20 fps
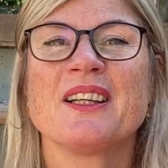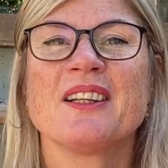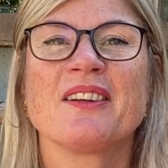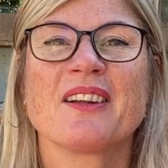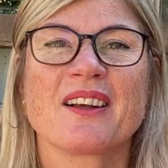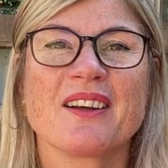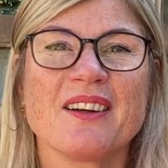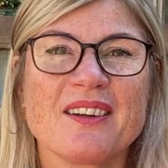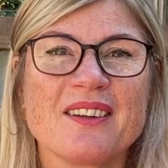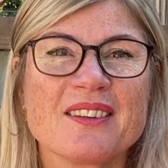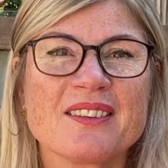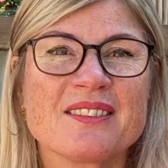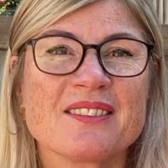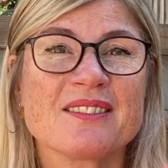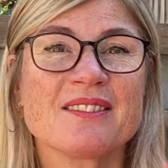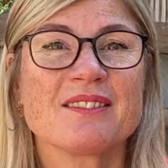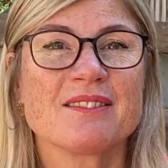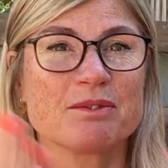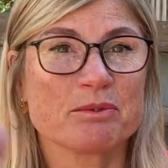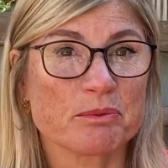in the
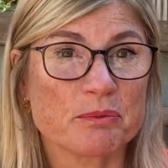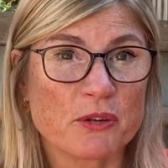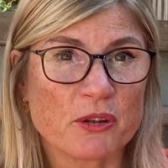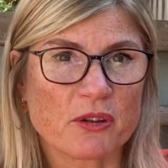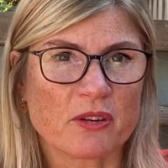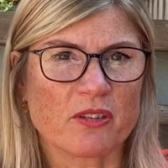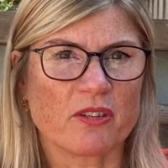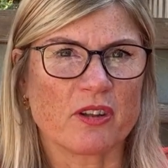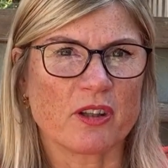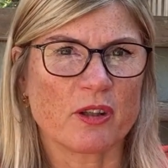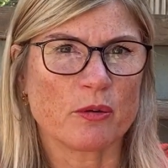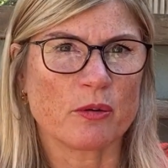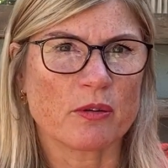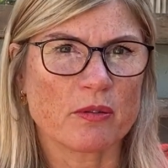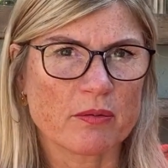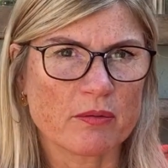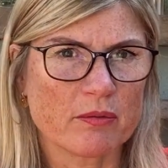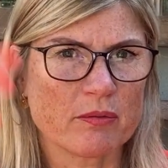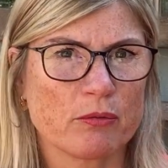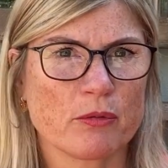garden, you can see
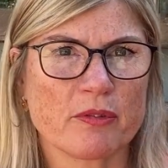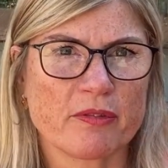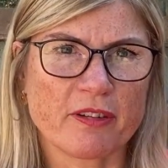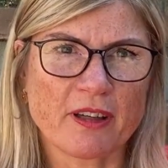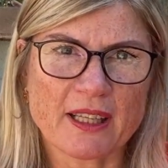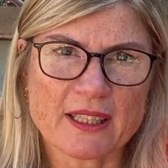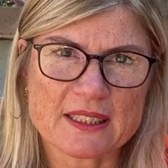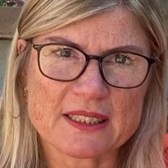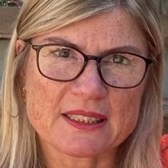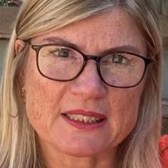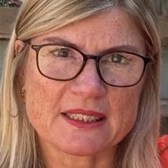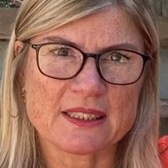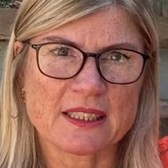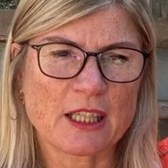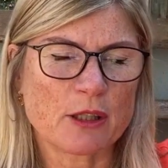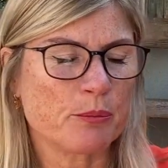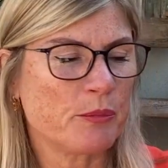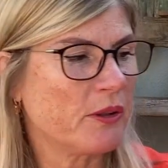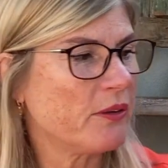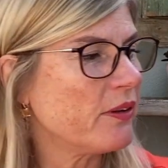reflected in
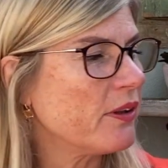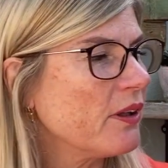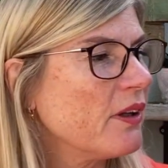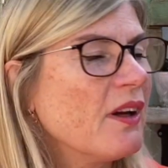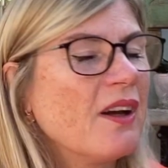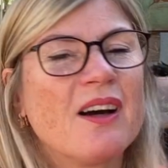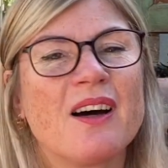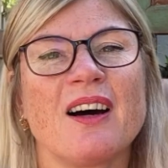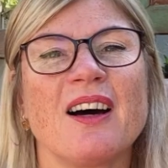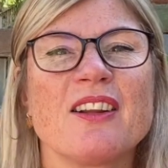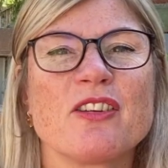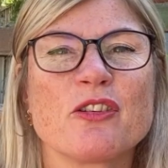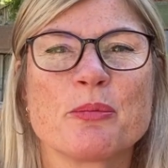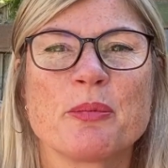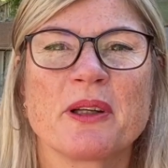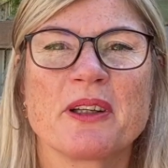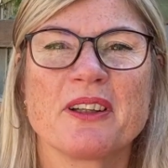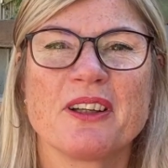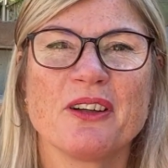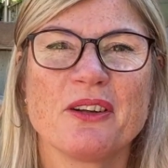that mirror. I
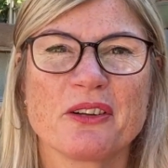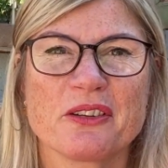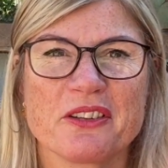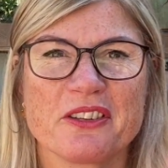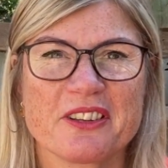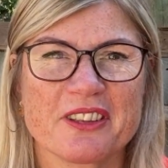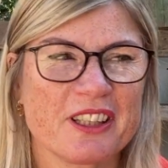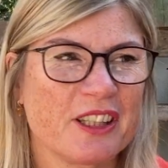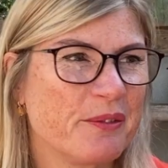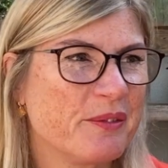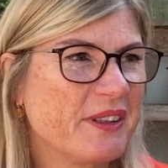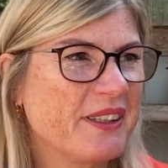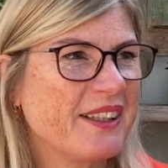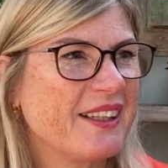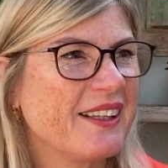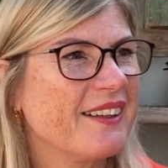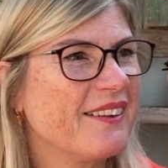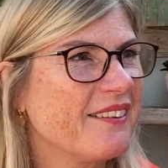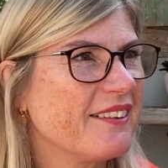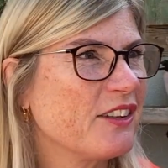spend a lot of time in
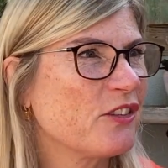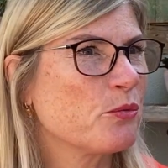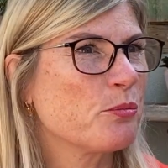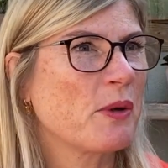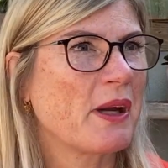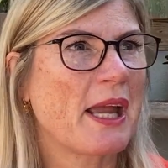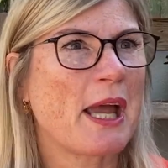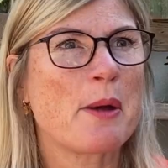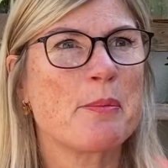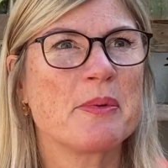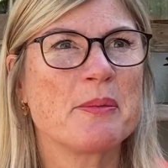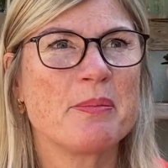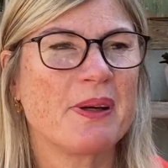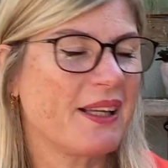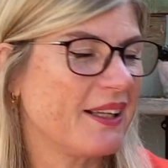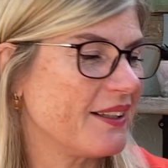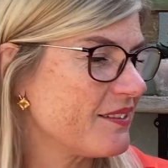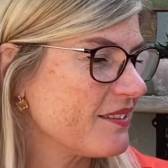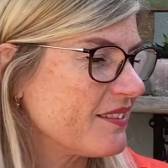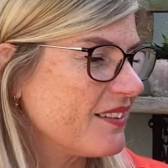here, it's my happy
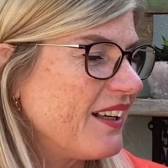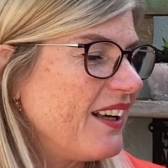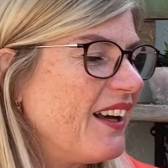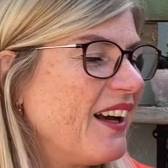place.